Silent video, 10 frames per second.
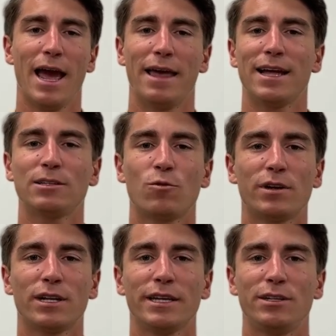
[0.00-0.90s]
And that's
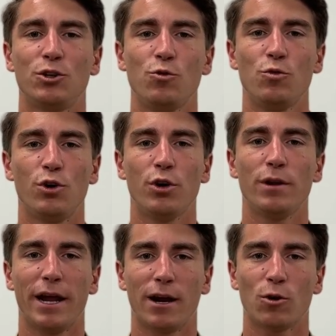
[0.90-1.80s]
going to lead to
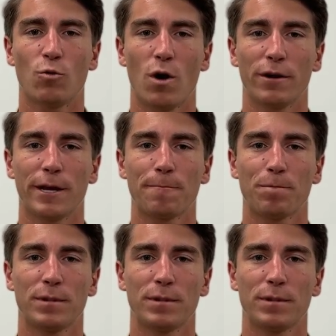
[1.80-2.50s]
good air quality.